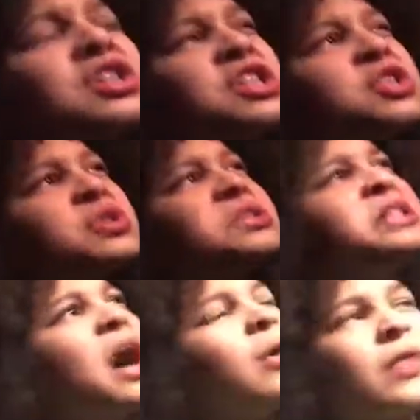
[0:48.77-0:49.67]
teacher
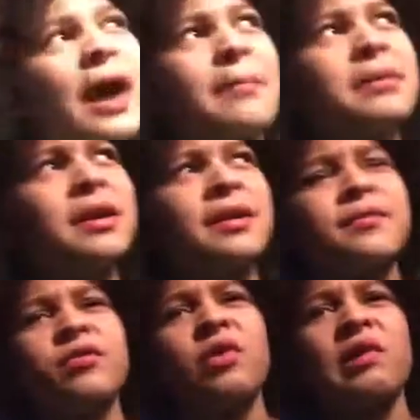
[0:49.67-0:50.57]
yelled at
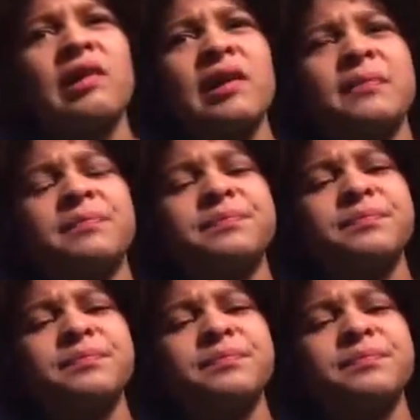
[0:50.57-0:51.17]
me for it,